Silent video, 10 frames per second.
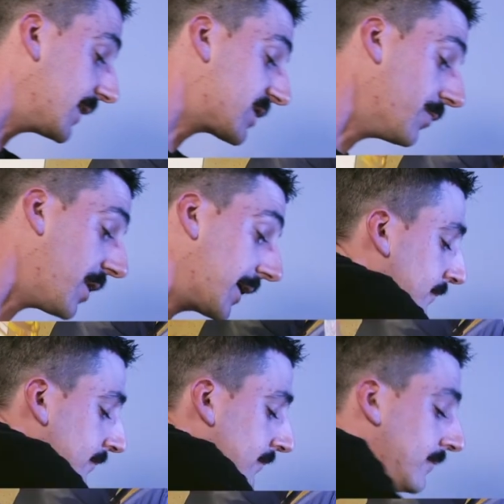own
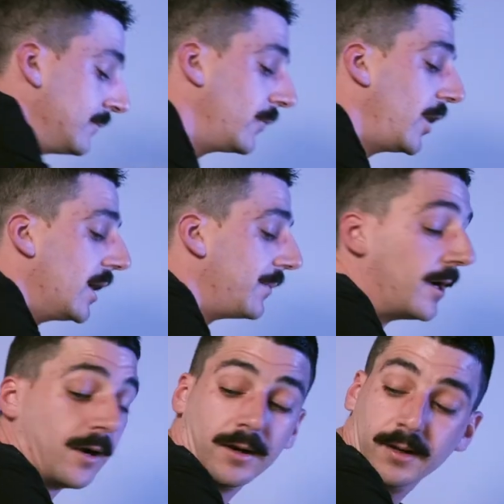pocket right up
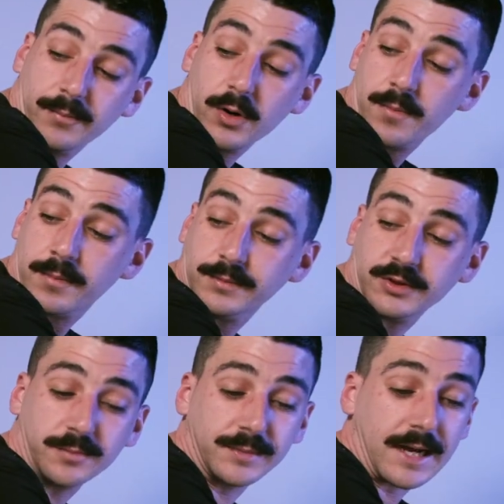here. Boom,
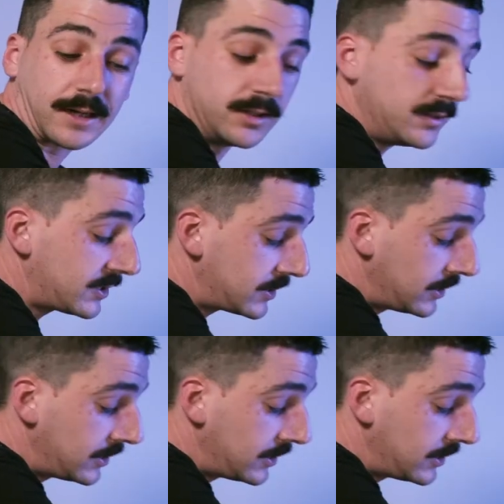zoom back close.